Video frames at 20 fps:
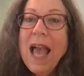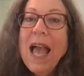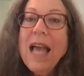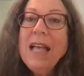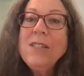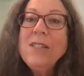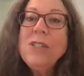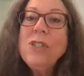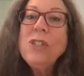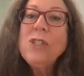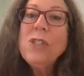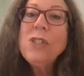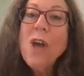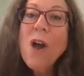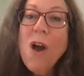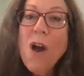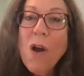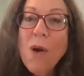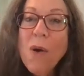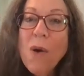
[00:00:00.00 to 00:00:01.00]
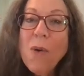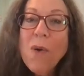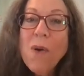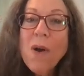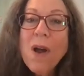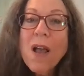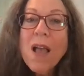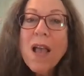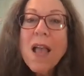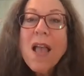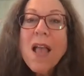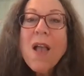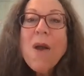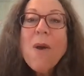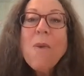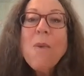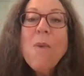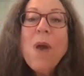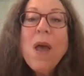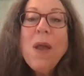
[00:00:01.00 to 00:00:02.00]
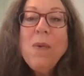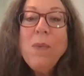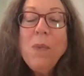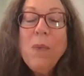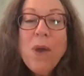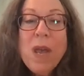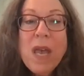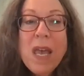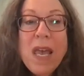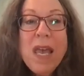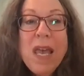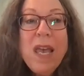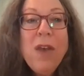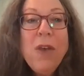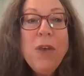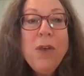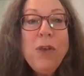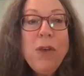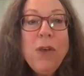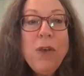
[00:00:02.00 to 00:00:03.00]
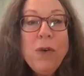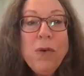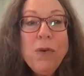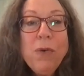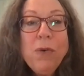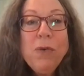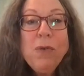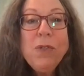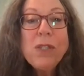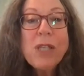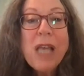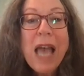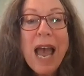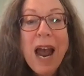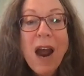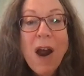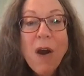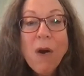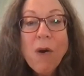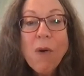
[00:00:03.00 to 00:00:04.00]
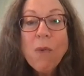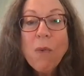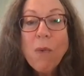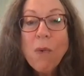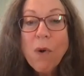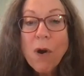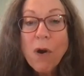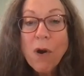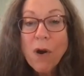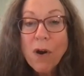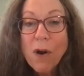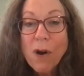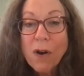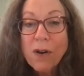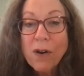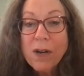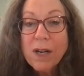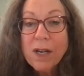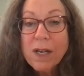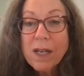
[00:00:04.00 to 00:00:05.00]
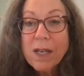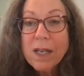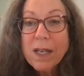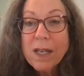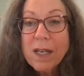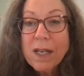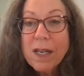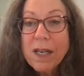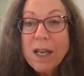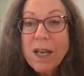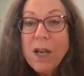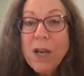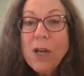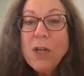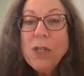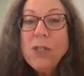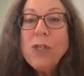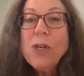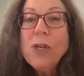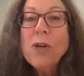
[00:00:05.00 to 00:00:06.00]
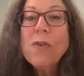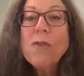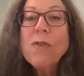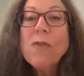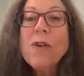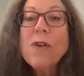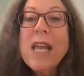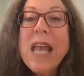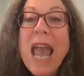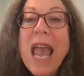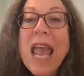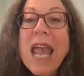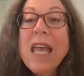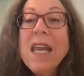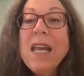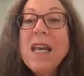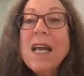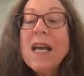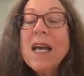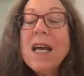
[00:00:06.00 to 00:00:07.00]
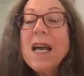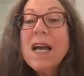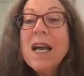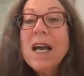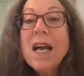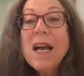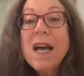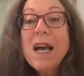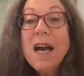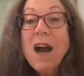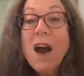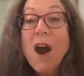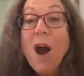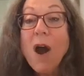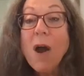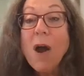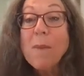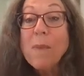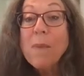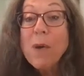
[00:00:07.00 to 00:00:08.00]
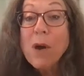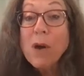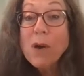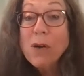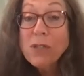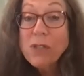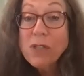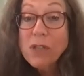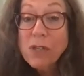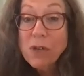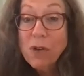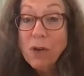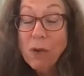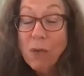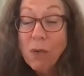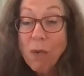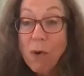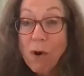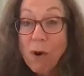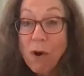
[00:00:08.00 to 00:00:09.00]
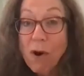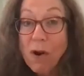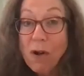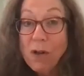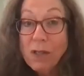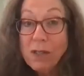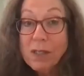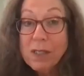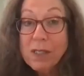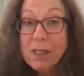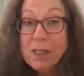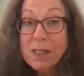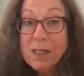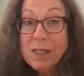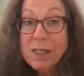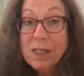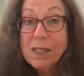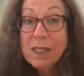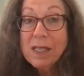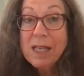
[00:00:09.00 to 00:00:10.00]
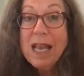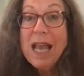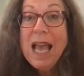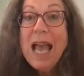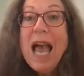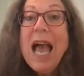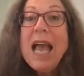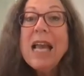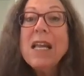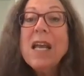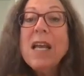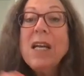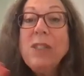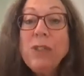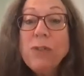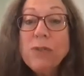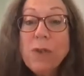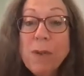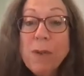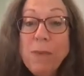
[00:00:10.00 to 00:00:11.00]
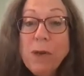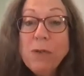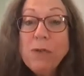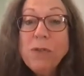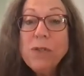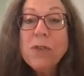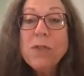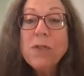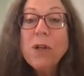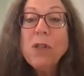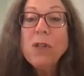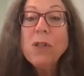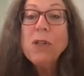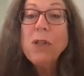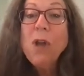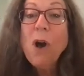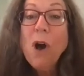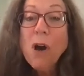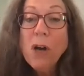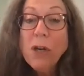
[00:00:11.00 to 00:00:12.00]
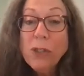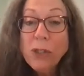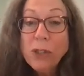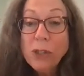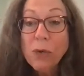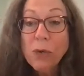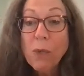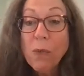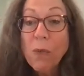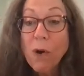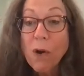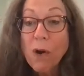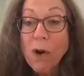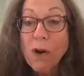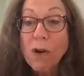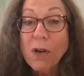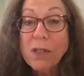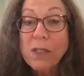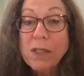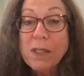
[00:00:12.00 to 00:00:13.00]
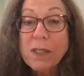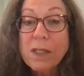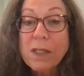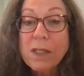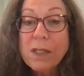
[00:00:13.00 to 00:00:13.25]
And so when we use our word to create our personal world and contribute to the larger world,